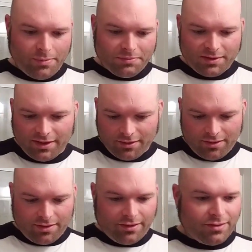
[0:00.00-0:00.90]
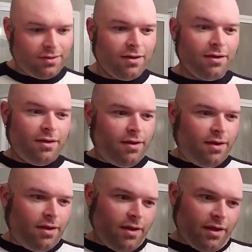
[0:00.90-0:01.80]
whip up the leather. Nice.
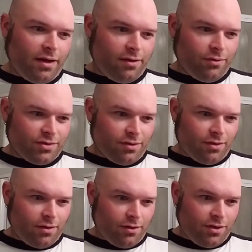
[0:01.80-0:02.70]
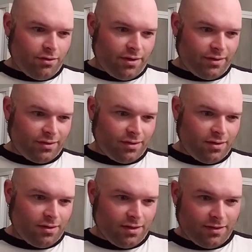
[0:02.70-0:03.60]
And those are curious.